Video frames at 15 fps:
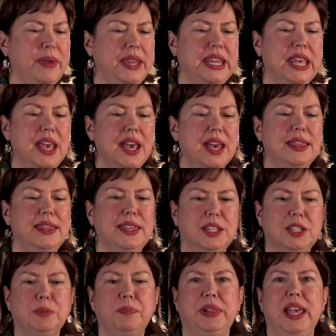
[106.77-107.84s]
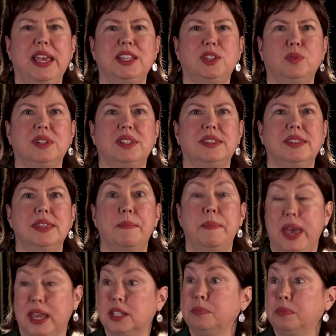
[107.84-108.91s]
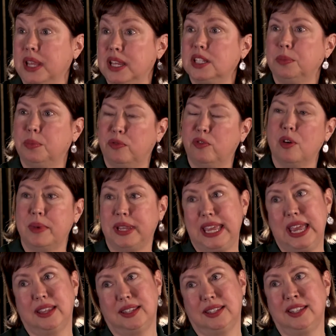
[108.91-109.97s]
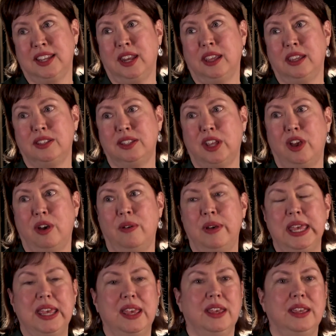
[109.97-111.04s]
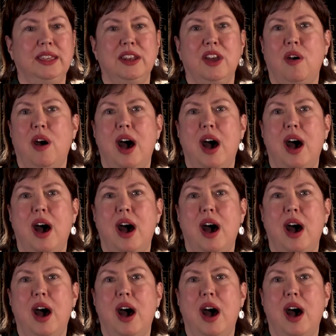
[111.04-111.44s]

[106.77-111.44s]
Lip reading: and this place was the best place to perform in Kansas City. So, you know,